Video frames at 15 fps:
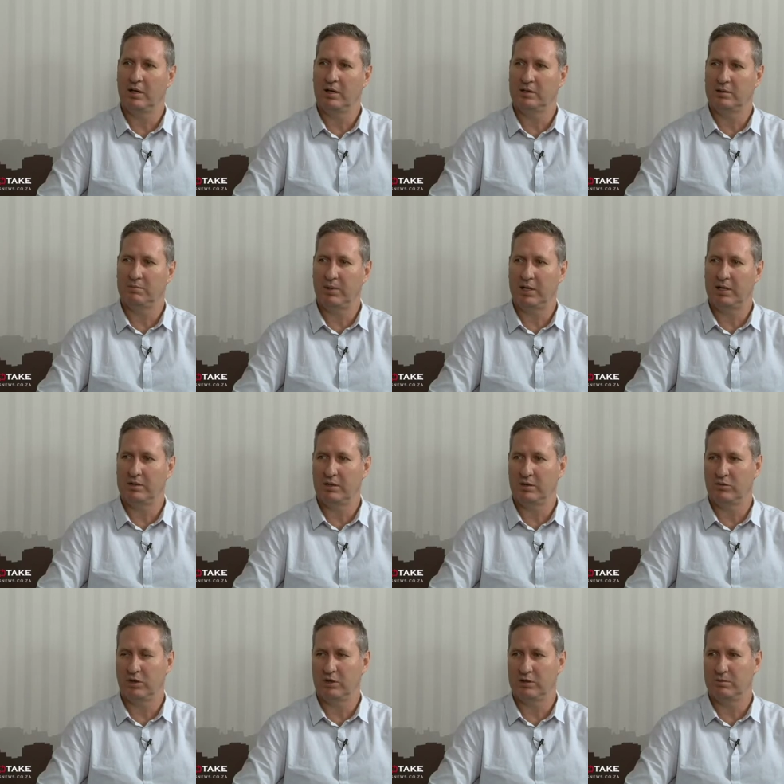space, the
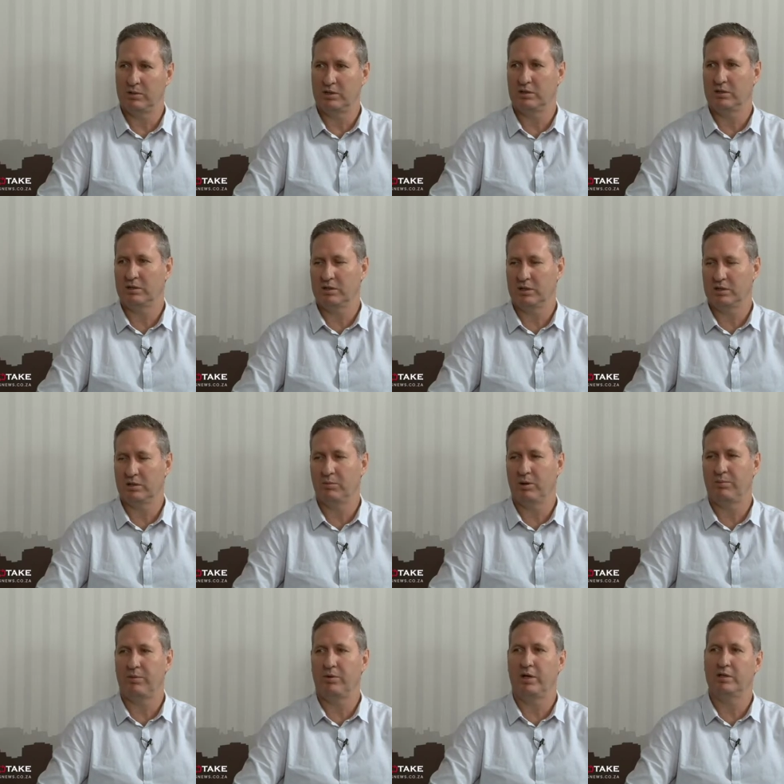transmission system
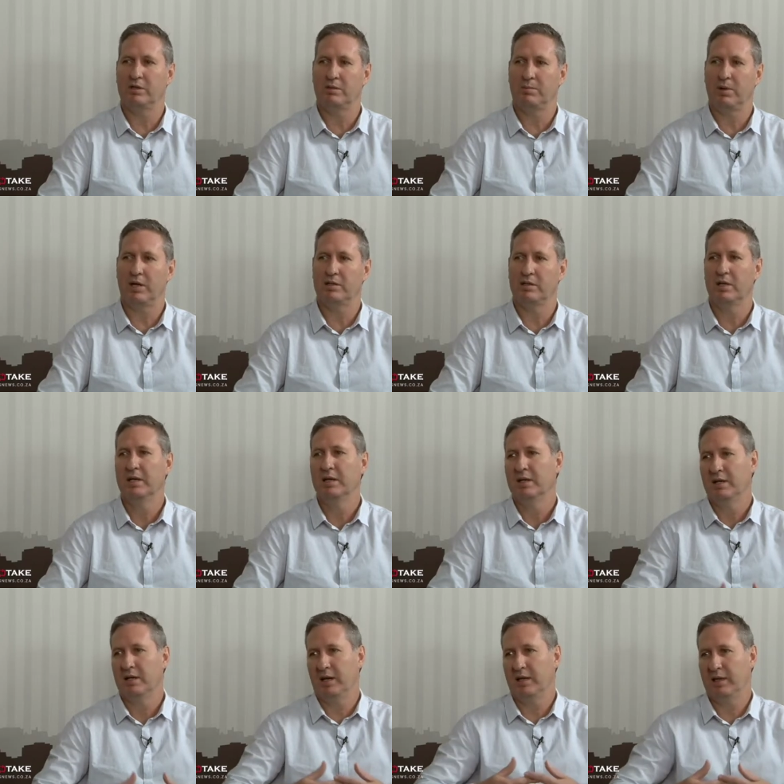operator space,
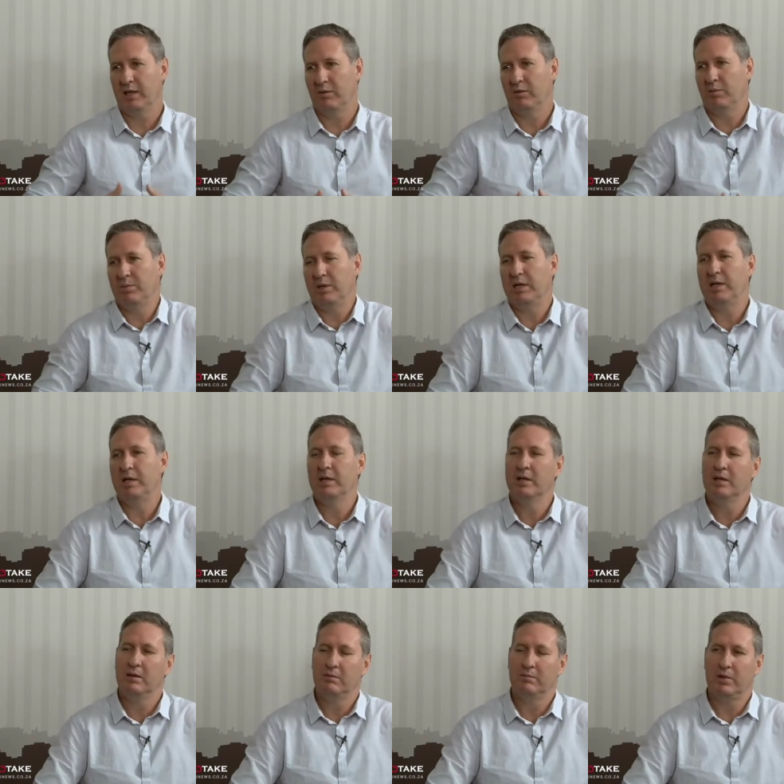and there will be
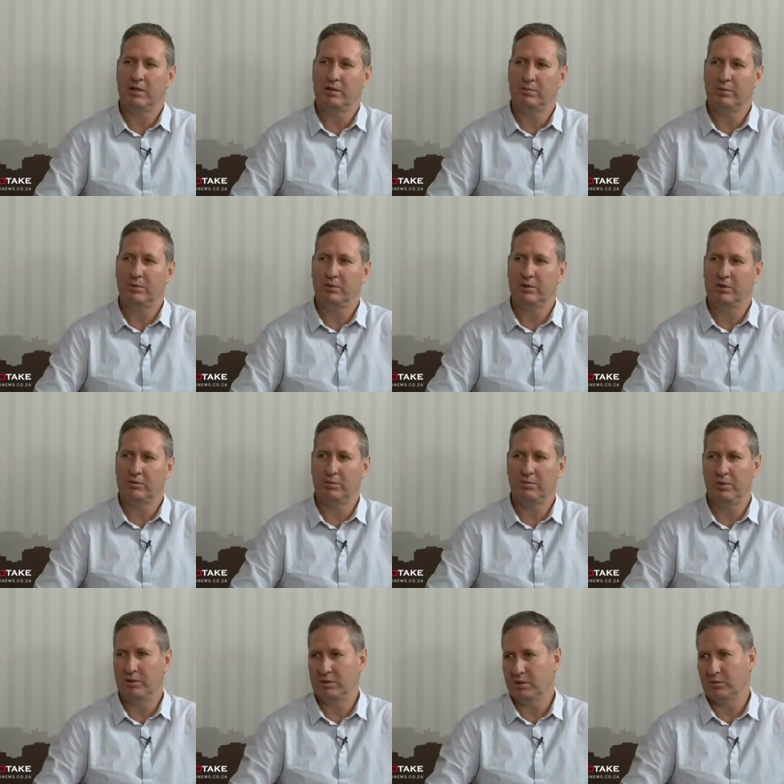multiple
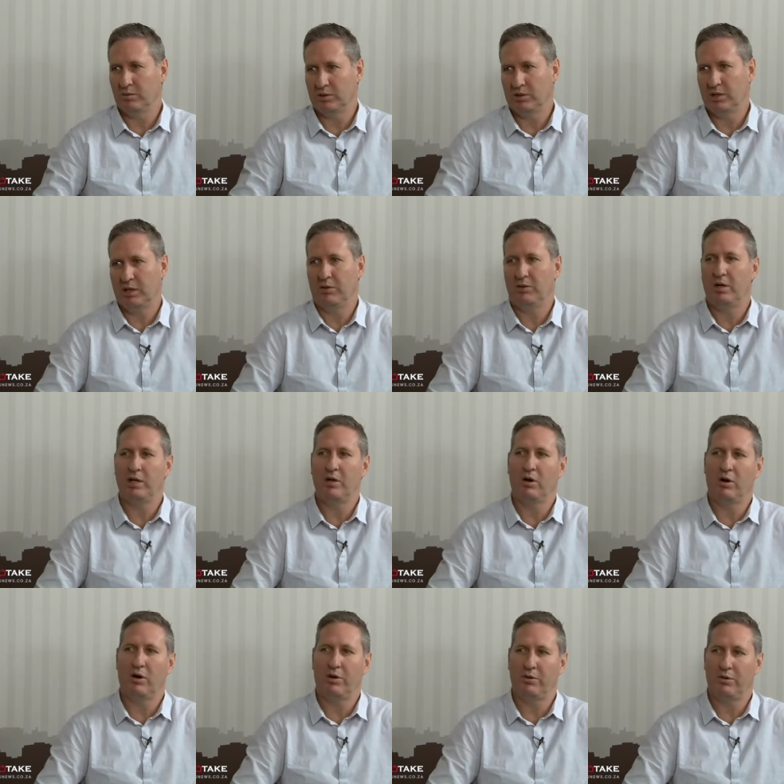distributors, which they already
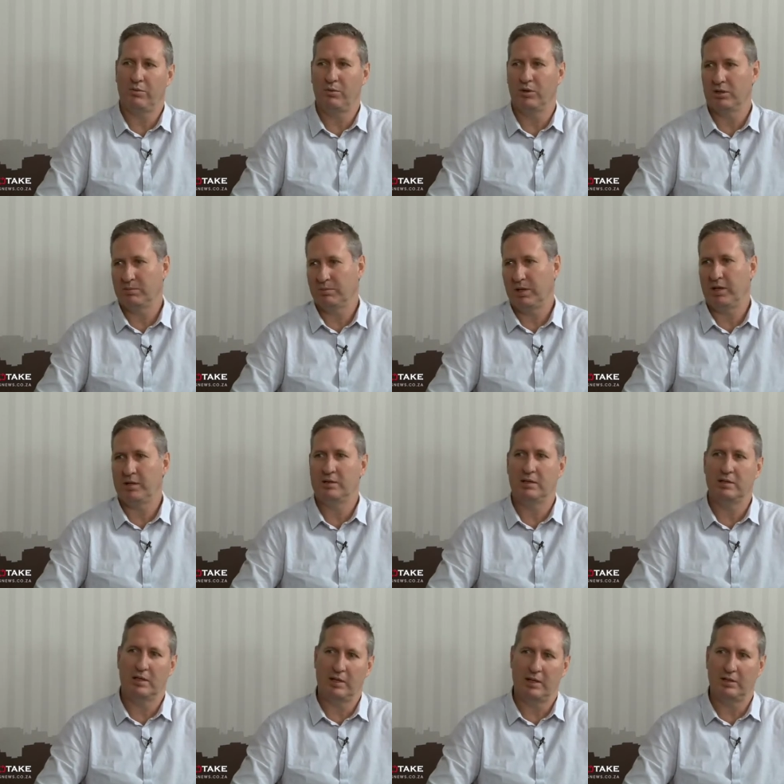are through
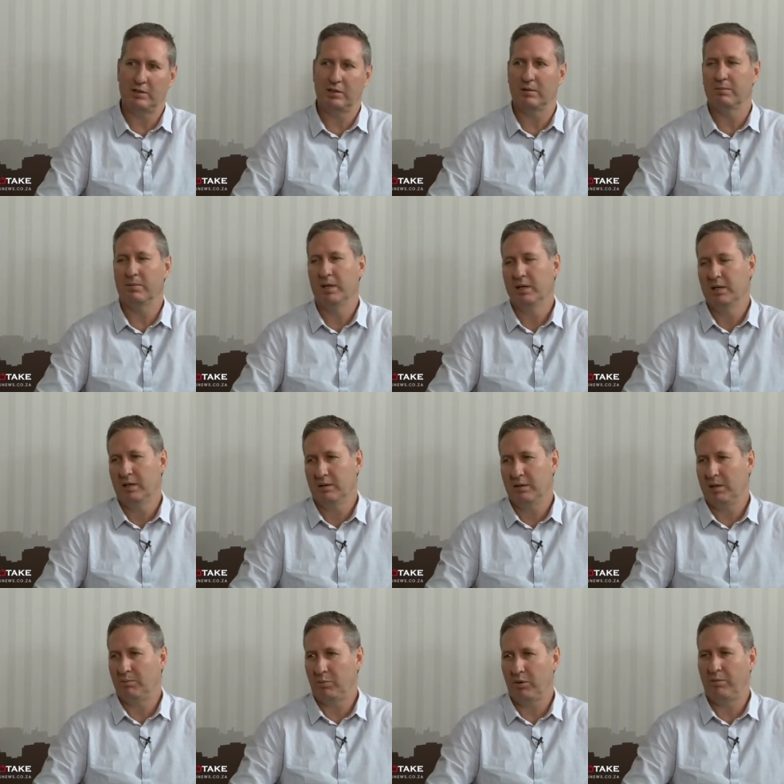municipalities and Eskom,
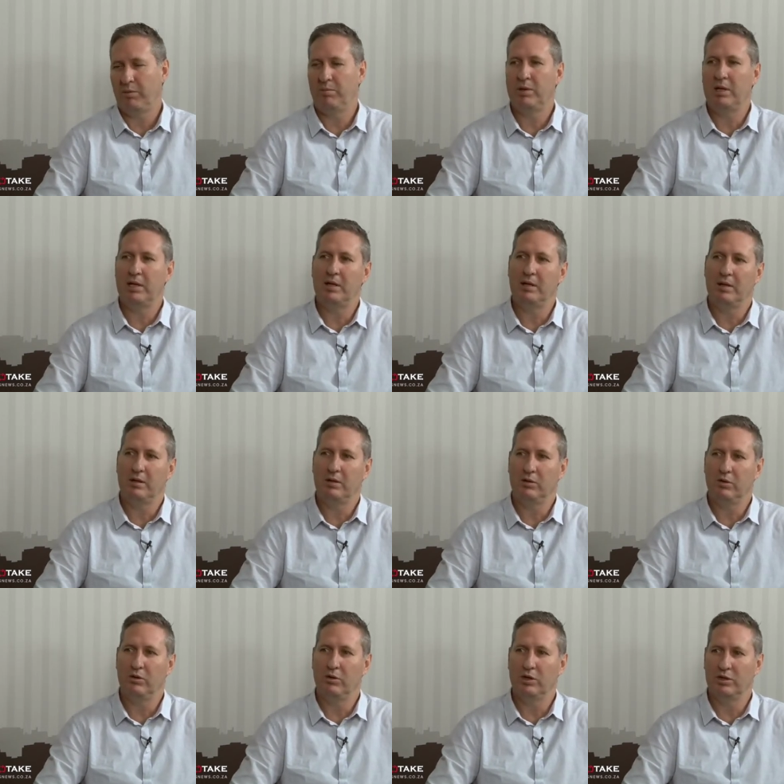but probably
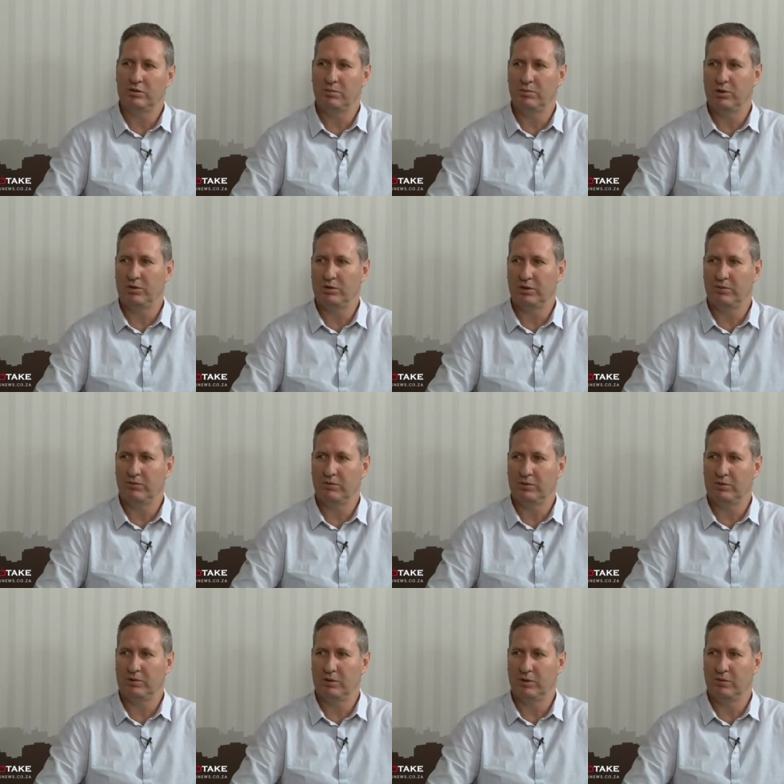new distribution
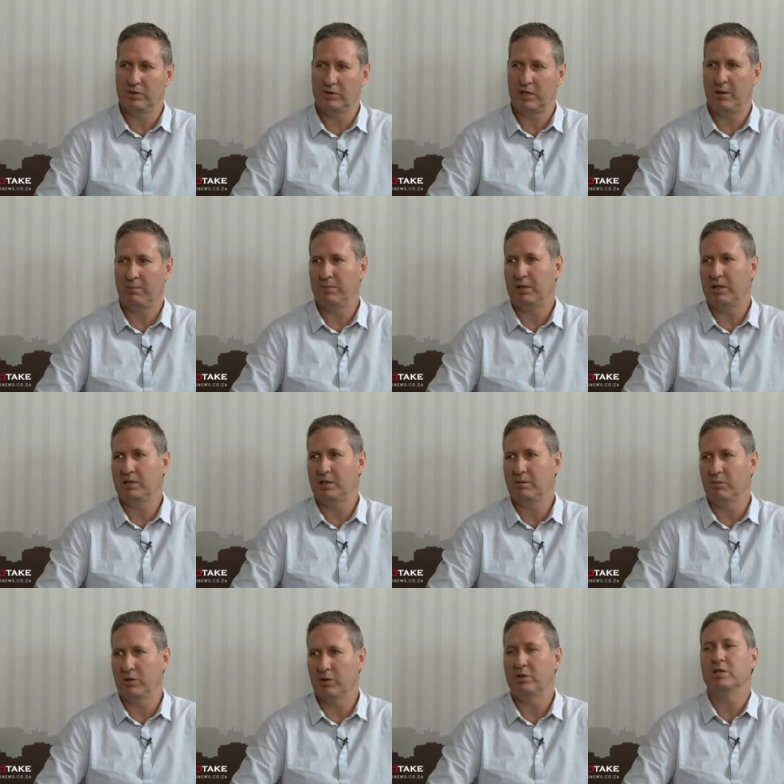service companies
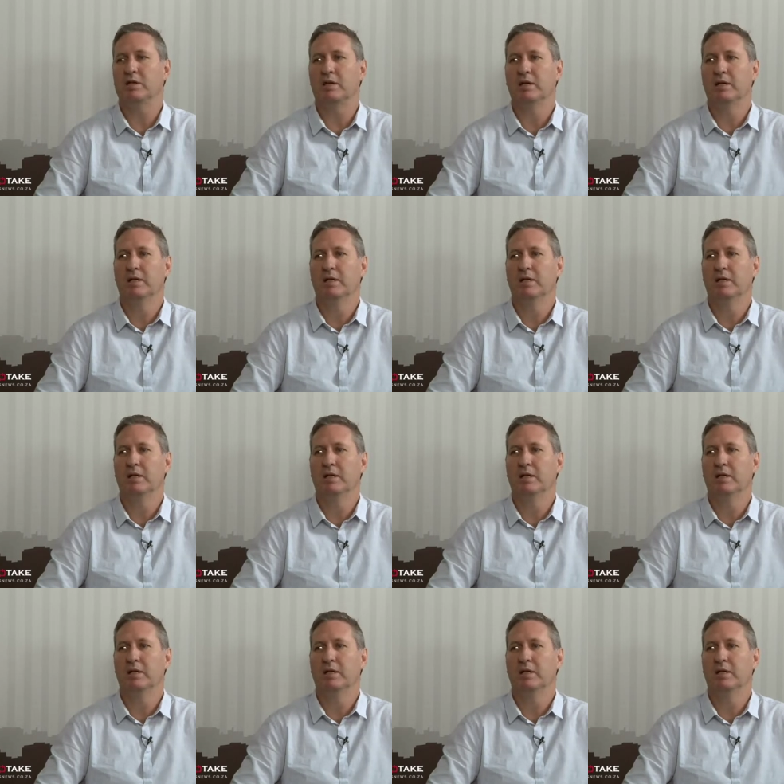emerging